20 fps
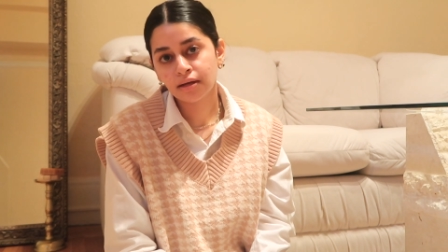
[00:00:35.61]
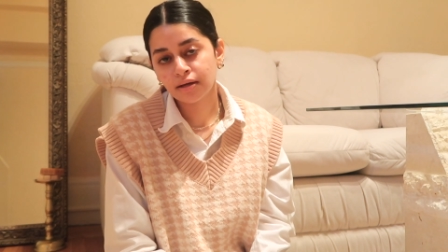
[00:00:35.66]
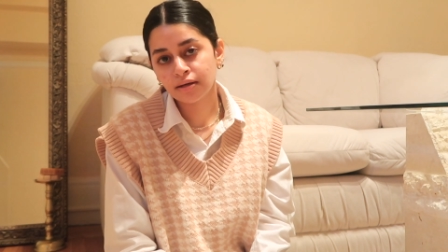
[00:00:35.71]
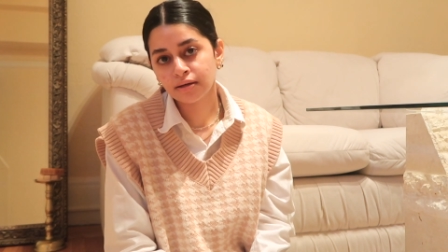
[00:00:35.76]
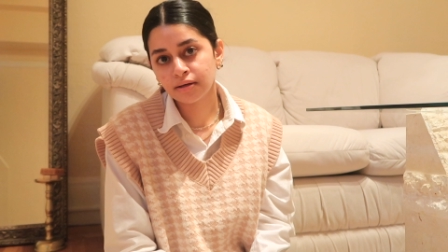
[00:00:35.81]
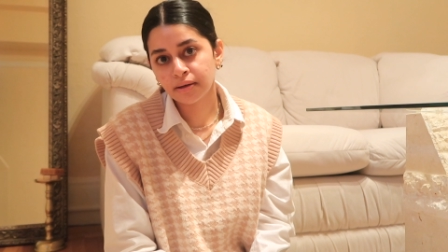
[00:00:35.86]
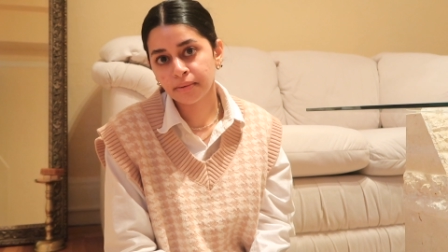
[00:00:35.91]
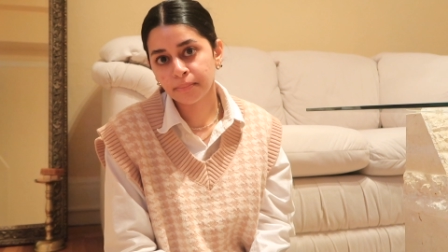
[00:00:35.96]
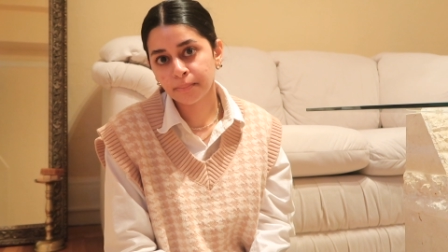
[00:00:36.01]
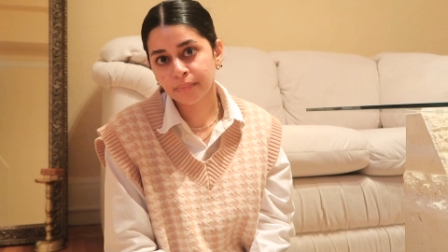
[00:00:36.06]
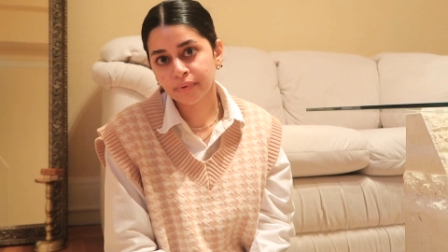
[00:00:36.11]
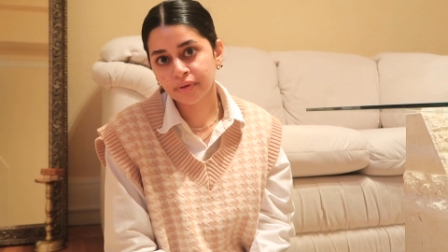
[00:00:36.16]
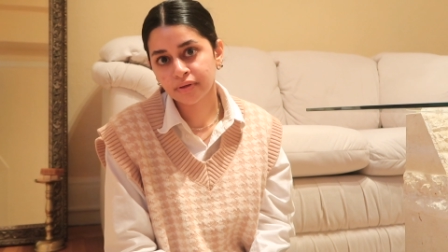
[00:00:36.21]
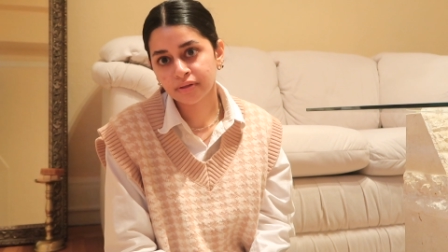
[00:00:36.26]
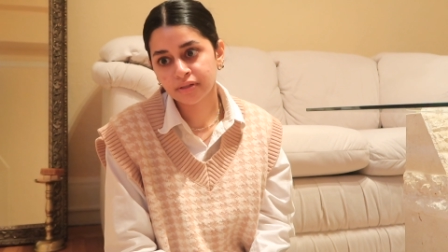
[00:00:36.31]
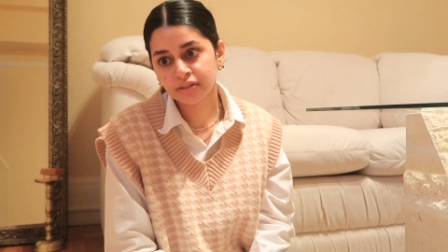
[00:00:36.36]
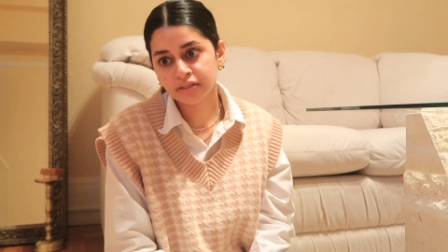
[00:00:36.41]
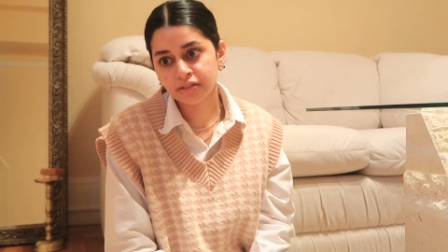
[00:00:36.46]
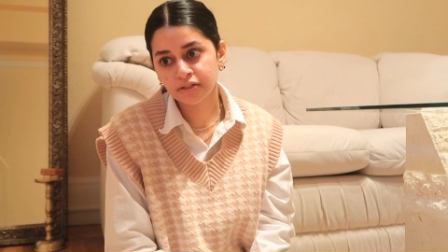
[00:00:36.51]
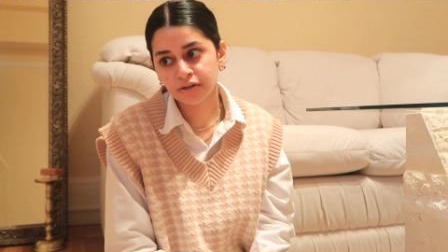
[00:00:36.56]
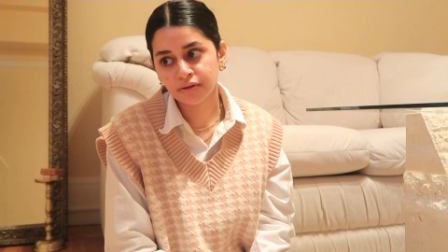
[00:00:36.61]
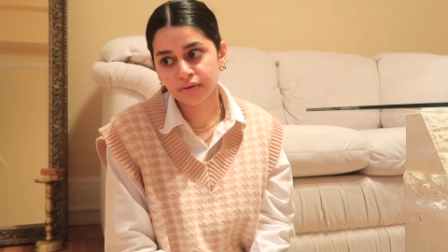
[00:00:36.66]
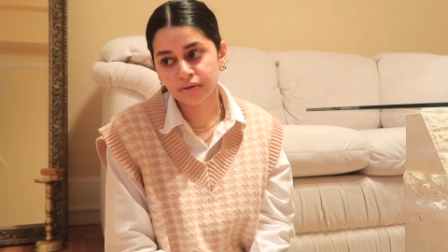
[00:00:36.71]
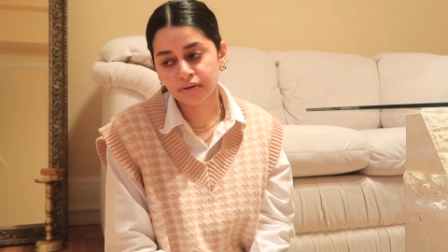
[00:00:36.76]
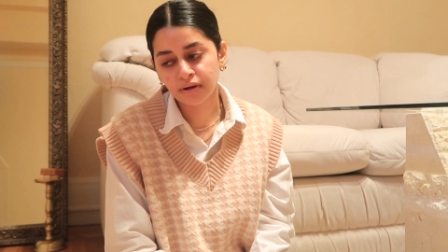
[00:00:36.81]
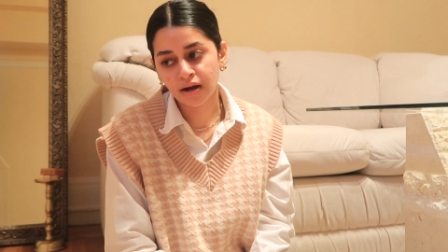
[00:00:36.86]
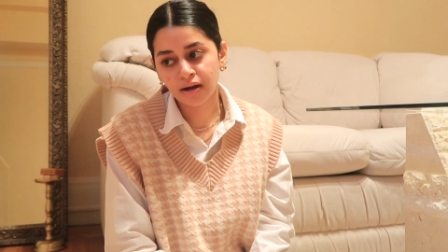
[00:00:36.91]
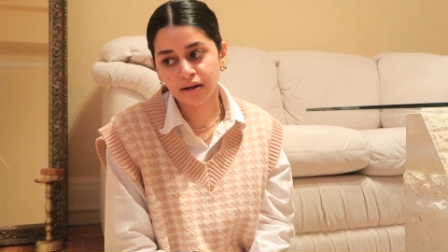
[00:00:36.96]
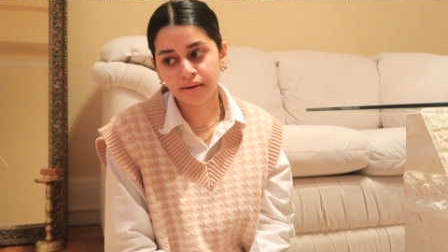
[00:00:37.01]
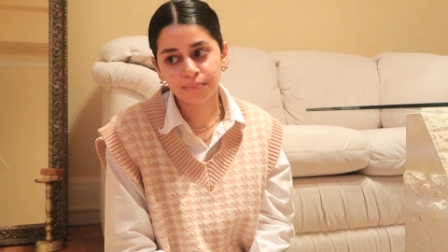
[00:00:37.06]
um, you
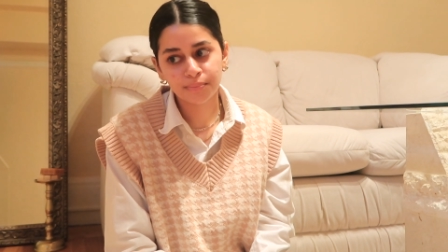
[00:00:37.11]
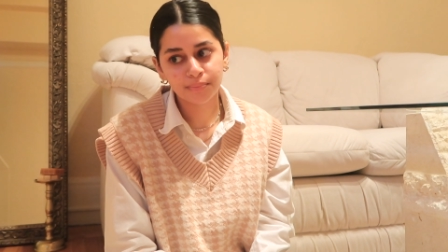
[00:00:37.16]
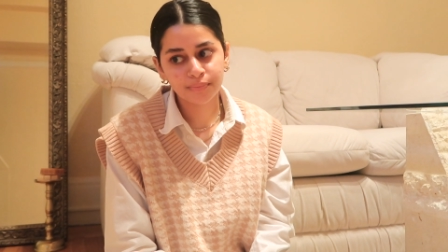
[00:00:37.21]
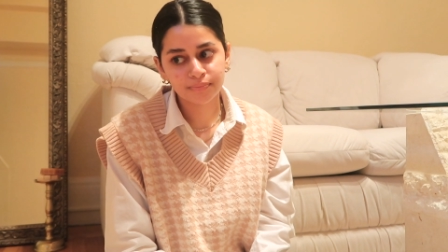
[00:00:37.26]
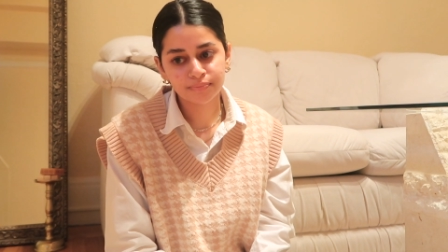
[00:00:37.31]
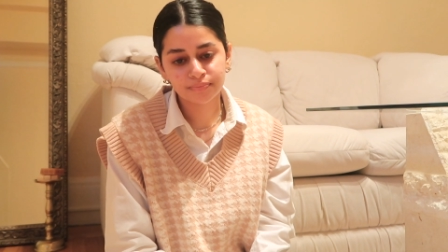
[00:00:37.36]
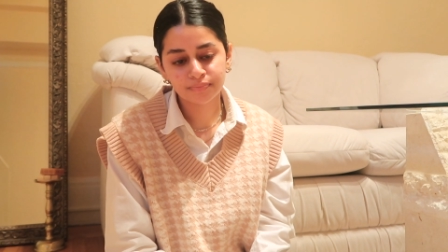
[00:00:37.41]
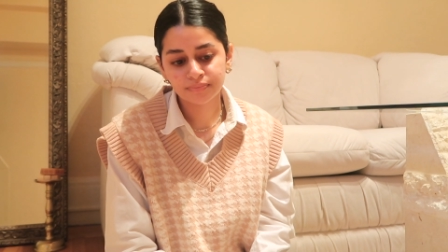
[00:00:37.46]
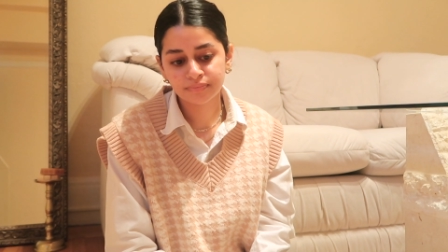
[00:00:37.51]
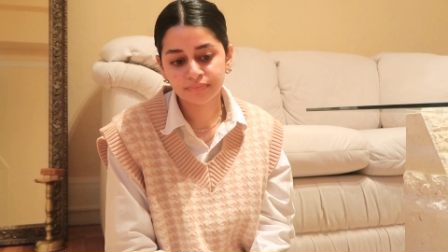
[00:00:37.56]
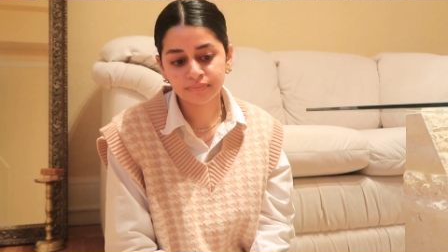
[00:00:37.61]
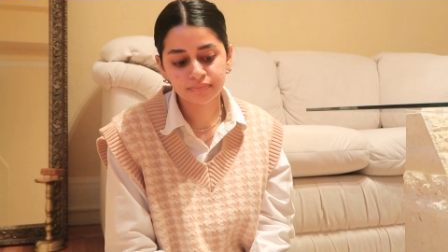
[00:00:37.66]
know, I'm